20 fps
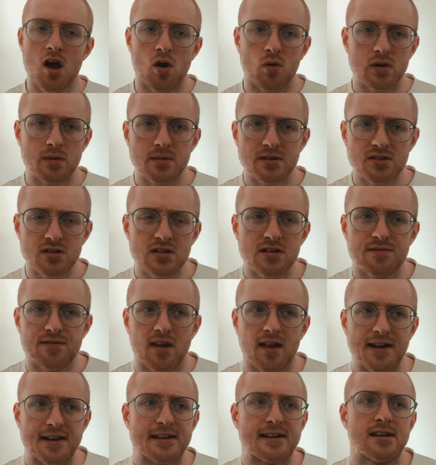We've been doing it for
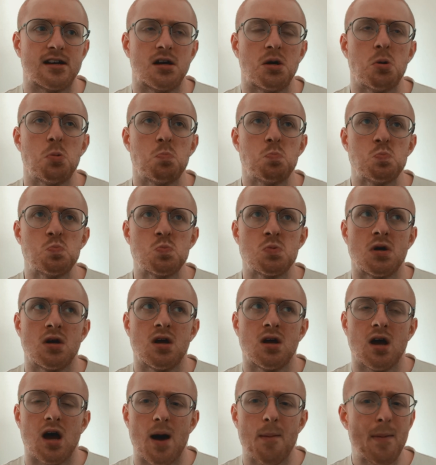like
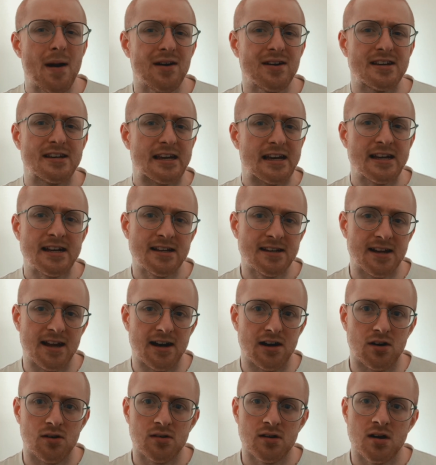about a year
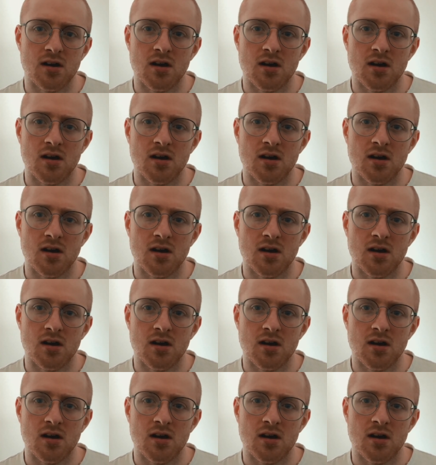now.